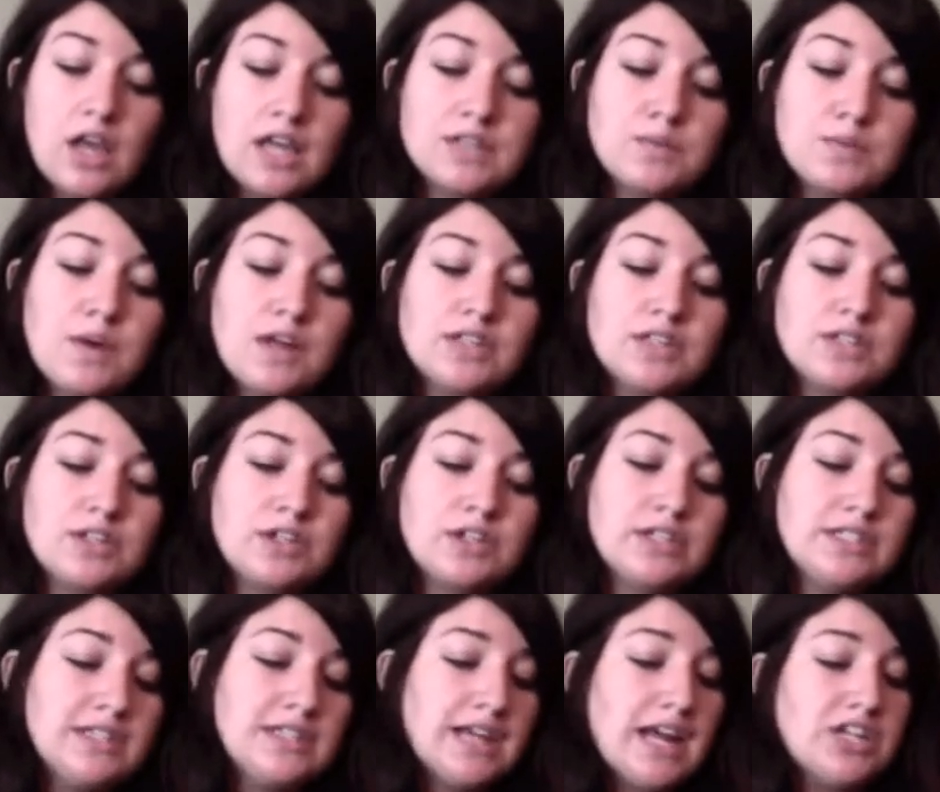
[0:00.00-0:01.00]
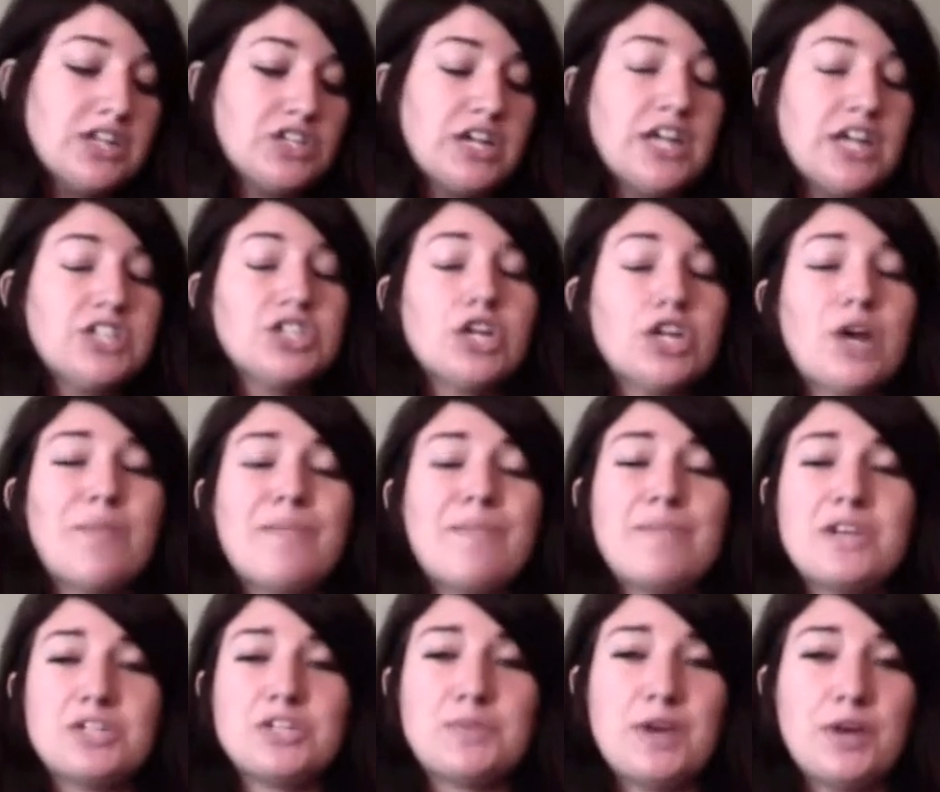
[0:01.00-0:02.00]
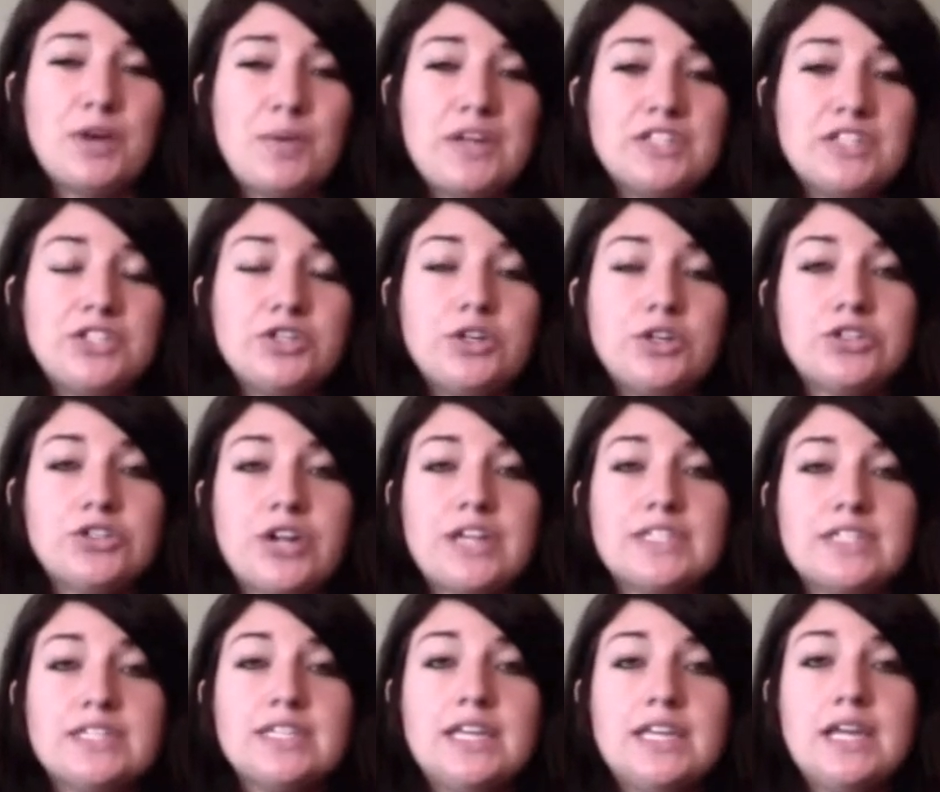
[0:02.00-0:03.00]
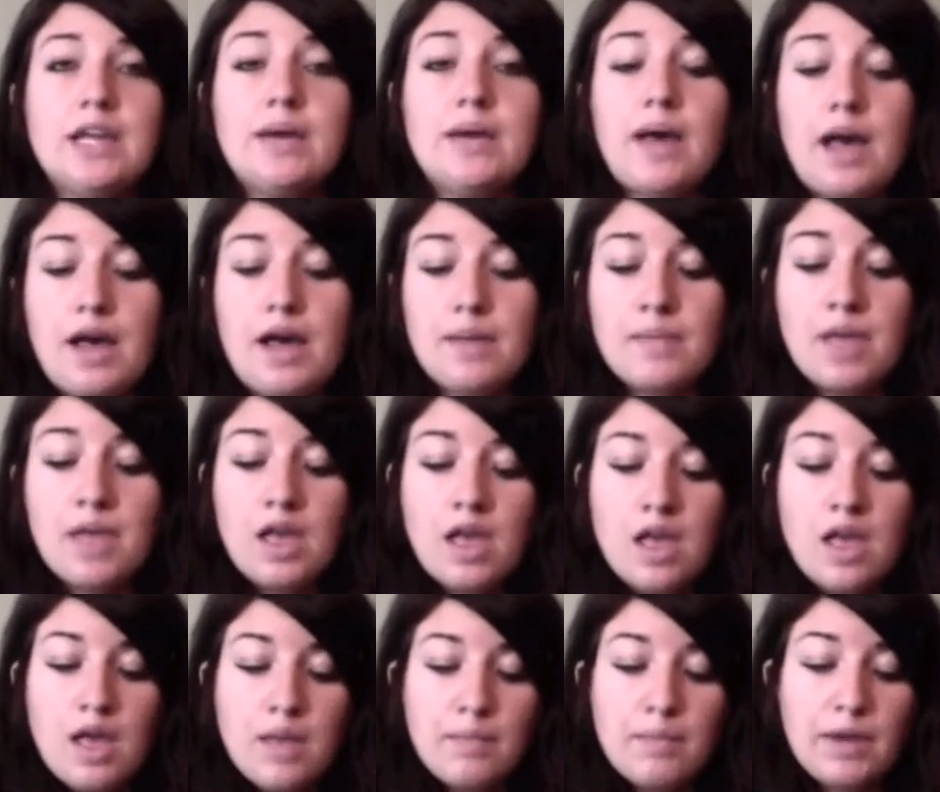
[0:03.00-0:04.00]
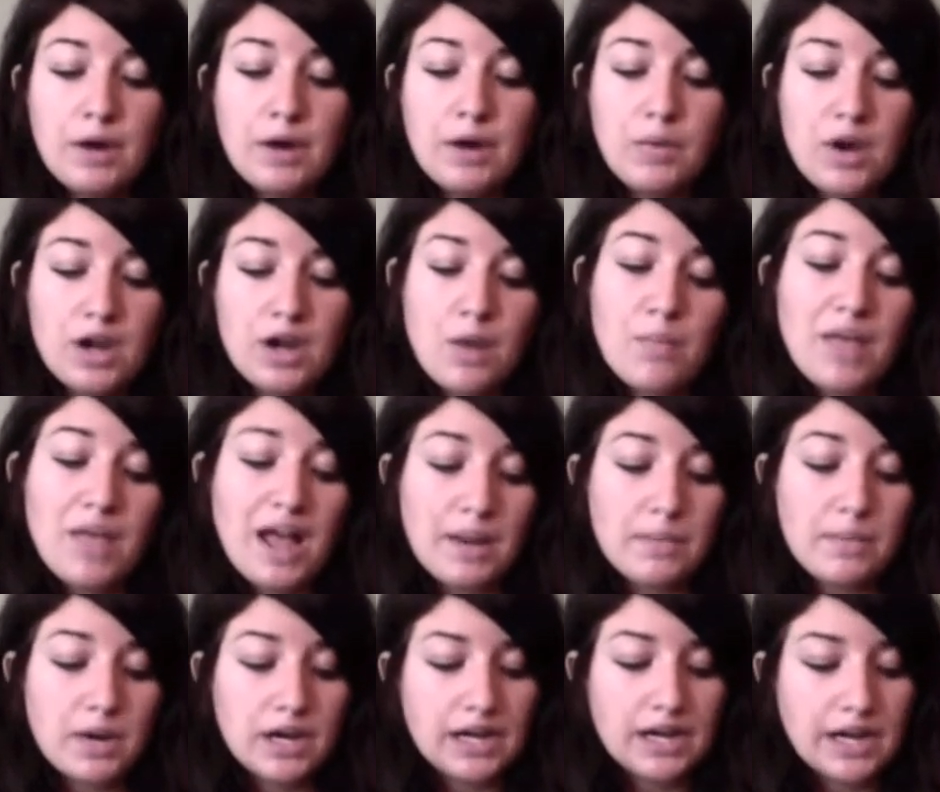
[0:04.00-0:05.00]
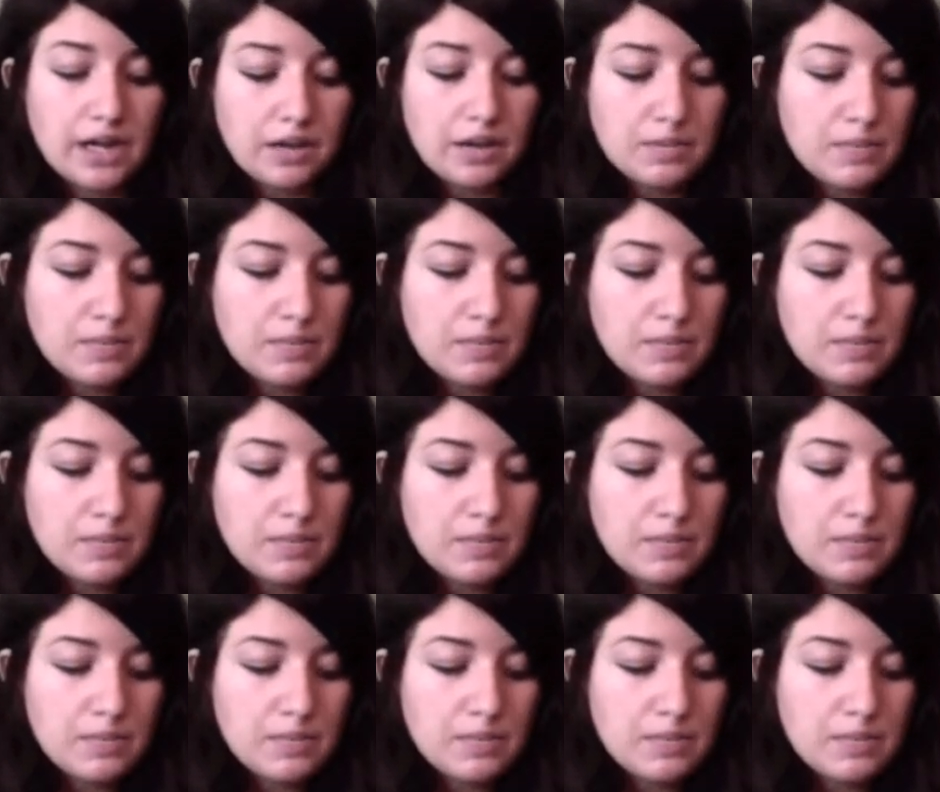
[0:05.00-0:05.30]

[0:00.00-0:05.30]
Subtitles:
as well as increasing education, are much better ways to address the marijuana black market.